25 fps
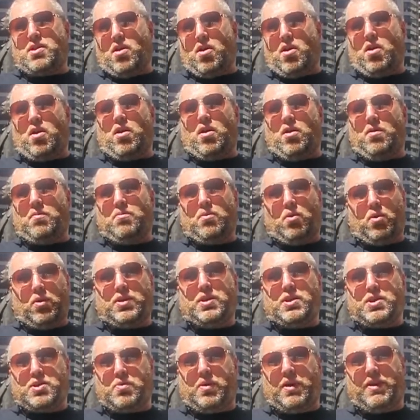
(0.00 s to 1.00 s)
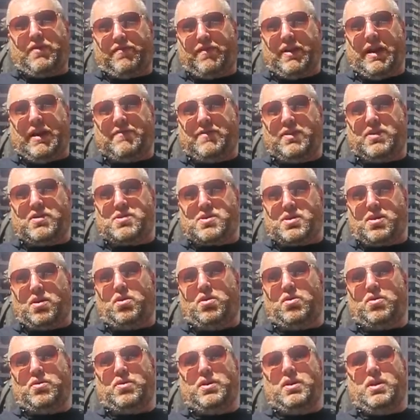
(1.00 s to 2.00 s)
are more than 25 years
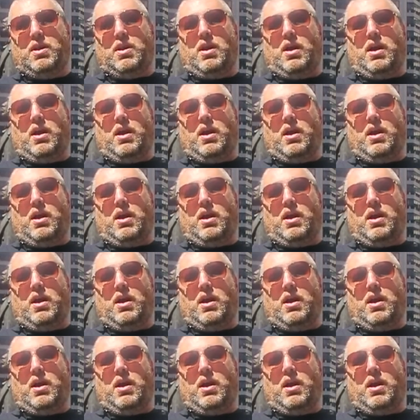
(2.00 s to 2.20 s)
old,